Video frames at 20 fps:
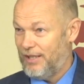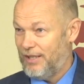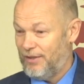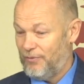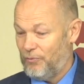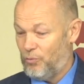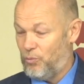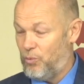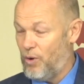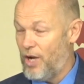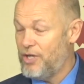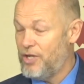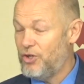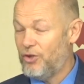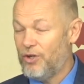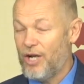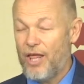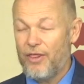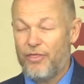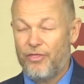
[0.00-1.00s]
When you're
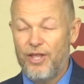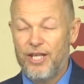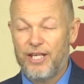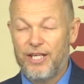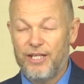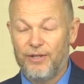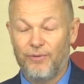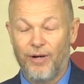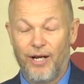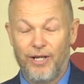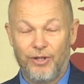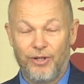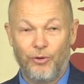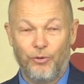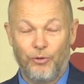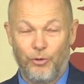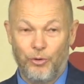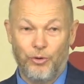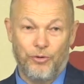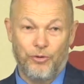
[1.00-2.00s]
not thinking right, you
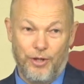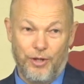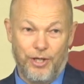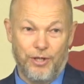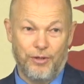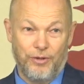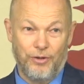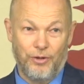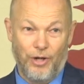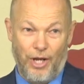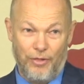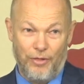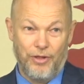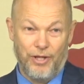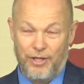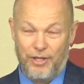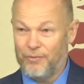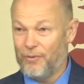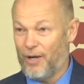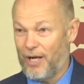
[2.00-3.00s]
don't know you're thinking. You're not
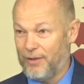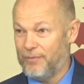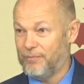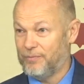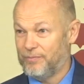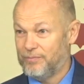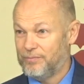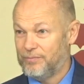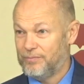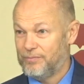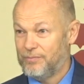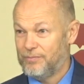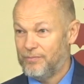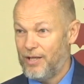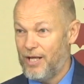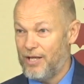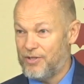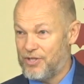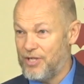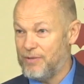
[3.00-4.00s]
thinking right.
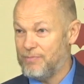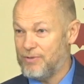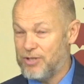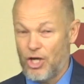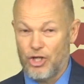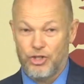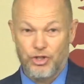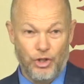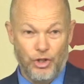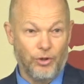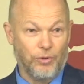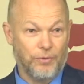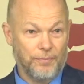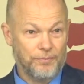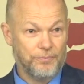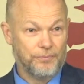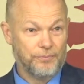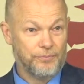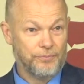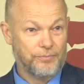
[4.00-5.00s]
It seems logical.
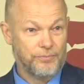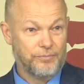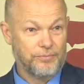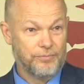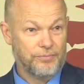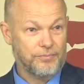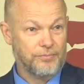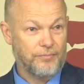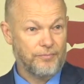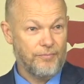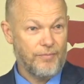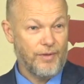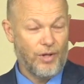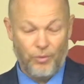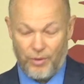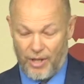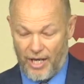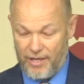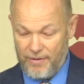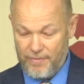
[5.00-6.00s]

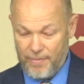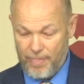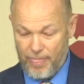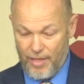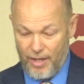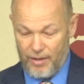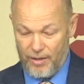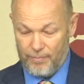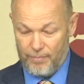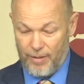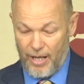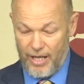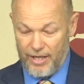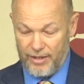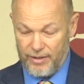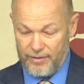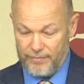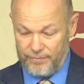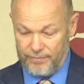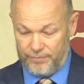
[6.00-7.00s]
Okay?
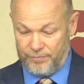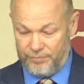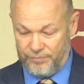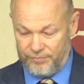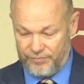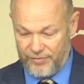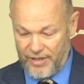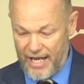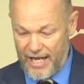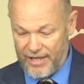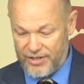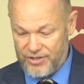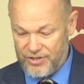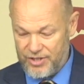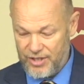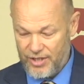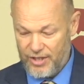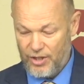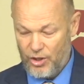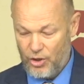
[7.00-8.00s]
But
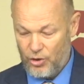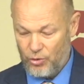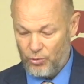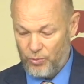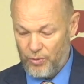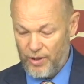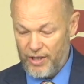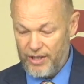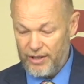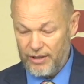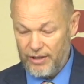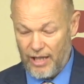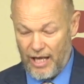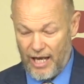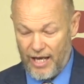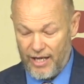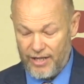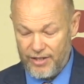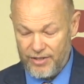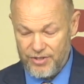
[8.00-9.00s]
next,
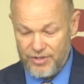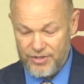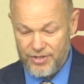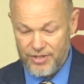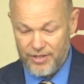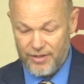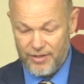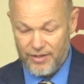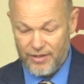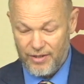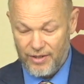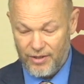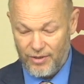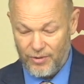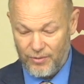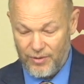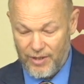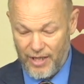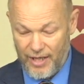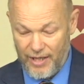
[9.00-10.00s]
realize,
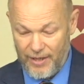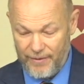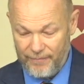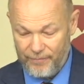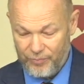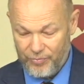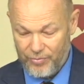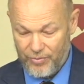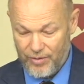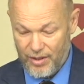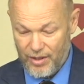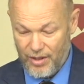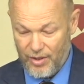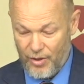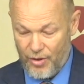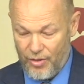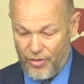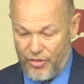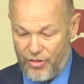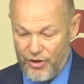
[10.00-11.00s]
okay,
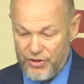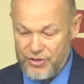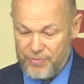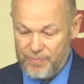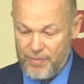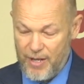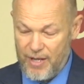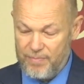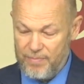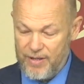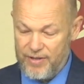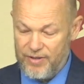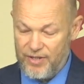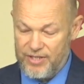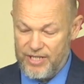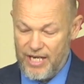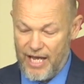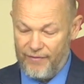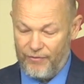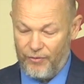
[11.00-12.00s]
this may be the
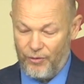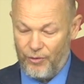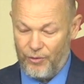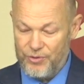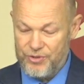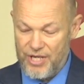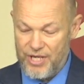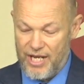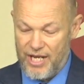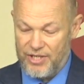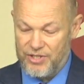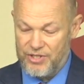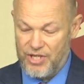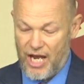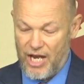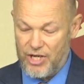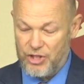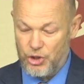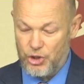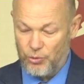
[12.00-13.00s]
devil's
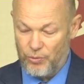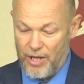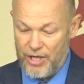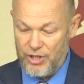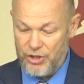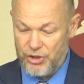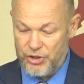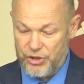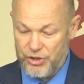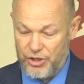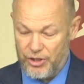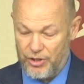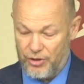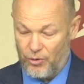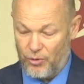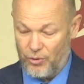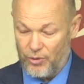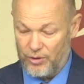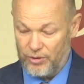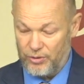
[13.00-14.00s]
exaggeration
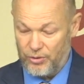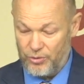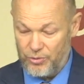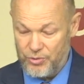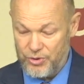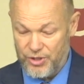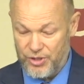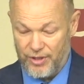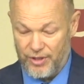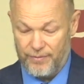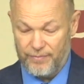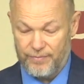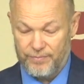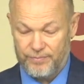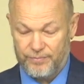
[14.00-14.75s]
or illusion.